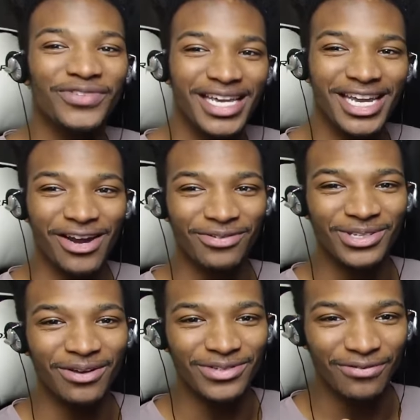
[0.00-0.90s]
Take care of
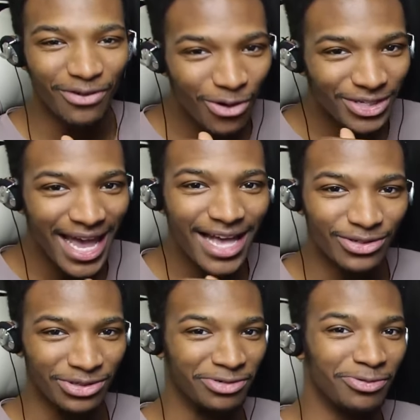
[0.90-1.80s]
yourselves, and of course,
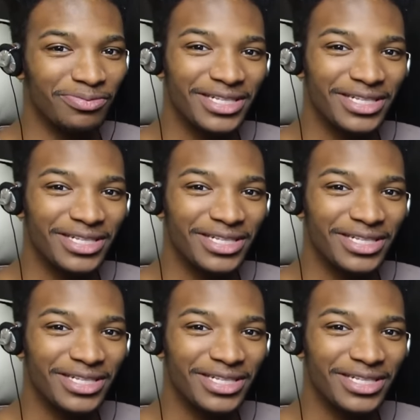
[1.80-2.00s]
as usual,